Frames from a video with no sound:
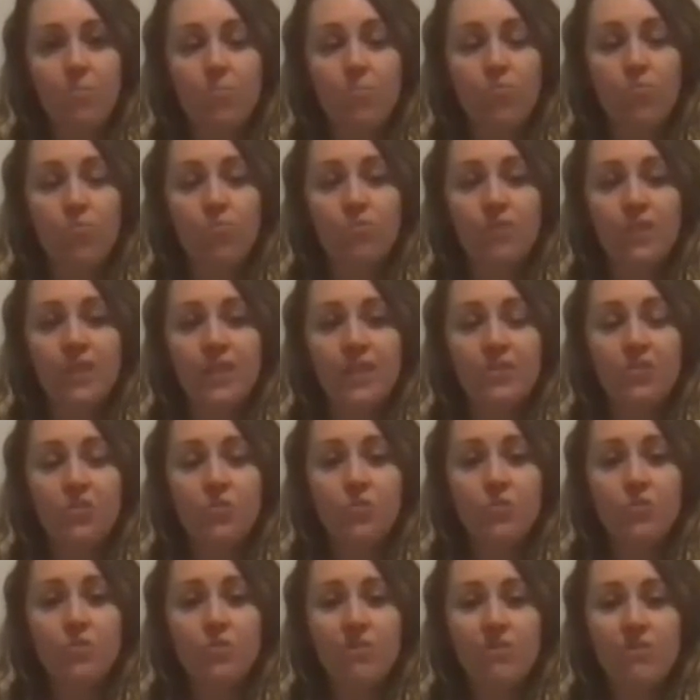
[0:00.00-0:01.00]
reach
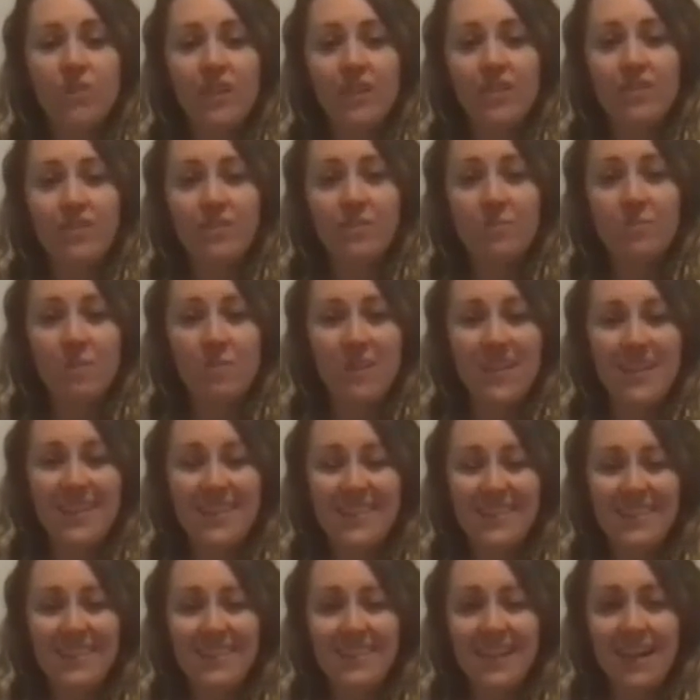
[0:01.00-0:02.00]
through the fingers, maybe
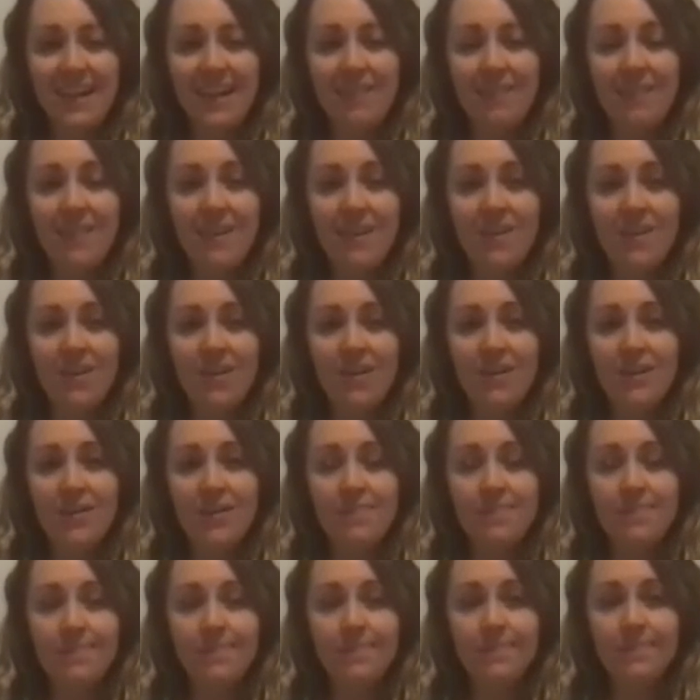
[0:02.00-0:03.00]
extend the arm,